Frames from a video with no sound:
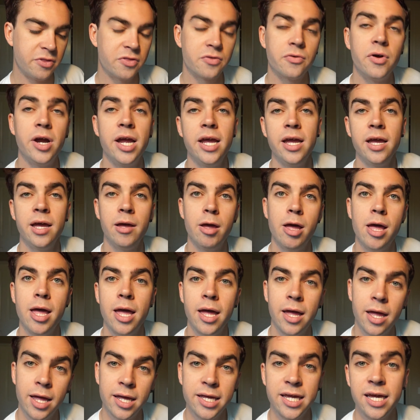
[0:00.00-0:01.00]
three,
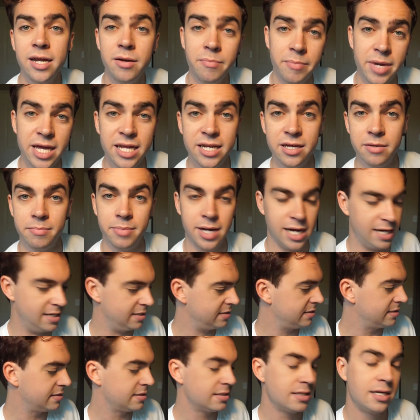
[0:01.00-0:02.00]
get a media
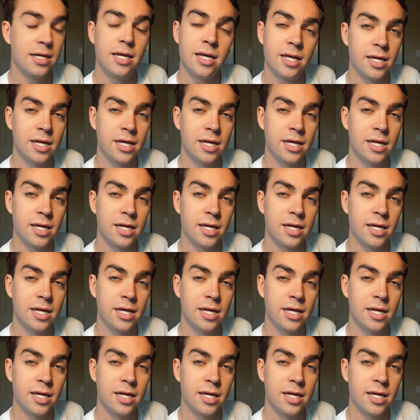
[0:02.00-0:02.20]
pass.